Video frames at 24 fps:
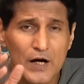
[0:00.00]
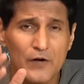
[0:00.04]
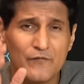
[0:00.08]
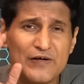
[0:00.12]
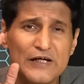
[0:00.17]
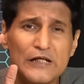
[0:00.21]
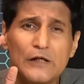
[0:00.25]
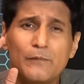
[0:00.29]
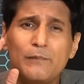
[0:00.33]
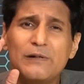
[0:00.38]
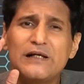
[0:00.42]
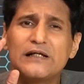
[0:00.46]

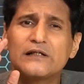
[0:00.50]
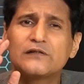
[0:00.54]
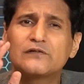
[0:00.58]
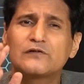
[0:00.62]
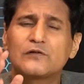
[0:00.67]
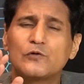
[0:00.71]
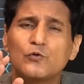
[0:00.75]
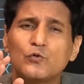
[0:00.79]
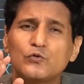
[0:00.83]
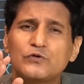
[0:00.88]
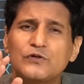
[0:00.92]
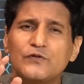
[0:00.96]
Available
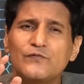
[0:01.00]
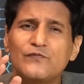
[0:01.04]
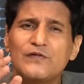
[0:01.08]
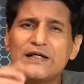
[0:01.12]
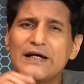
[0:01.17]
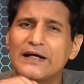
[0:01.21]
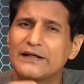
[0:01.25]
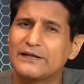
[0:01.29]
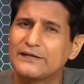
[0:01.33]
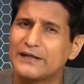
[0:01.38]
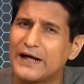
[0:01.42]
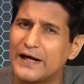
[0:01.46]

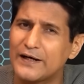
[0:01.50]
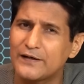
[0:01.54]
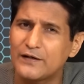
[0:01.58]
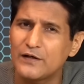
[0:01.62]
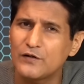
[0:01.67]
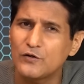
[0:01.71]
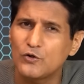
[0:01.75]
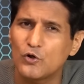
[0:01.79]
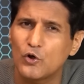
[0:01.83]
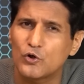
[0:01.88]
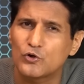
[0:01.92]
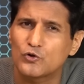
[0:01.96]
exclusively at
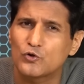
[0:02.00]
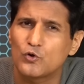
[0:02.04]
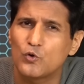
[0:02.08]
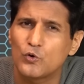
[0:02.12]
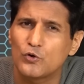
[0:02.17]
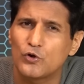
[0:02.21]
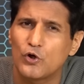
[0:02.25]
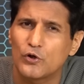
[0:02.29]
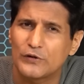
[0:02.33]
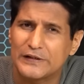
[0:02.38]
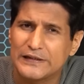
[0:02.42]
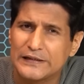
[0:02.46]

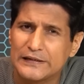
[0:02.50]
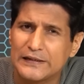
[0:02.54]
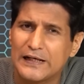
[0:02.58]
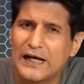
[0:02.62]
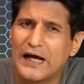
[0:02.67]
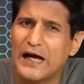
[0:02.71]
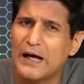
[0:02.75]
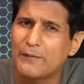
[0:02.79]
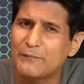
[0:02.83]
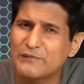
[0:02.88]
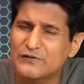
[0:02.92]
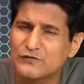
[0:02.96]
titan.co.in,
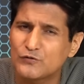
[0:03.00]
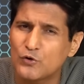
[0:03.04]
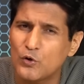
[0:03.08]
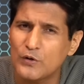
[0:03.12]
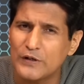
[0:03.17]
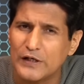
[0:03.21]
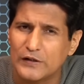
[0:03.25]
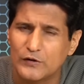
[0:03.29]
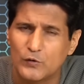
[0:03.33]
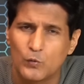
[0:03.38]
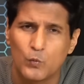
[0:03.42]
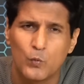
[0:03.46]

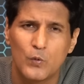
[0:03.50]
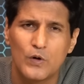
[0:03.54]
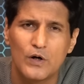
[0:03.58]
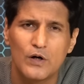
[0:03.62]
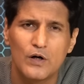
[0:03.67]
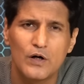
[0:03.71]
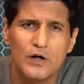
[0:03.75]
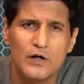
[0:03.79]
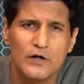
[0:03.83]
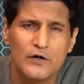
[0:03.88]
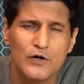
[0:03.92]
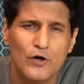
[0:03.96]
Amazon, and the
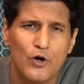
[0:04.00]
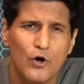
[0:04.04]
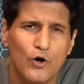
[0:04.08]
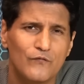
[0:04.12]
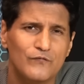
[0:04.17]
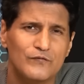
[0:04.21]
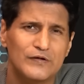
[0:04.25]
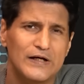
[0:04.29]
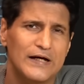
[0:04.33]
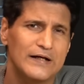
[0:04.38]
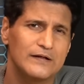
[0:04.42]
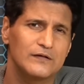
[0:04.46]
world
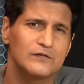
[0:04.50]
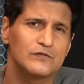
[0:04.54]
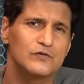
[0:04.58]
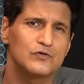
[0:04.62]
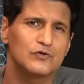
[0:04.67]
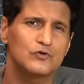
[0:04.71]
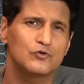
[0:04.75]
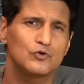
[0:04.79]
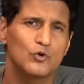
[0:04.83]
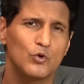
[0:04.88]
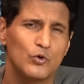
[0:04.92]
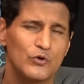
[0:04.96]
of
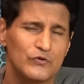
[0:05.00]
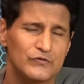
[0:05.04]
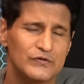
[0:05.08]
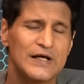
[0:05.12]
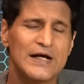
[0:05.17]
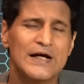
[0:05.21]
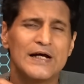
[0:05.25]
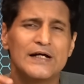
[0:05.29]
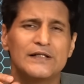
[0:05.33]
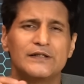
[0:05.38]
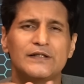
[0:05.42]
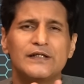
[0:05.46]
Titan stores.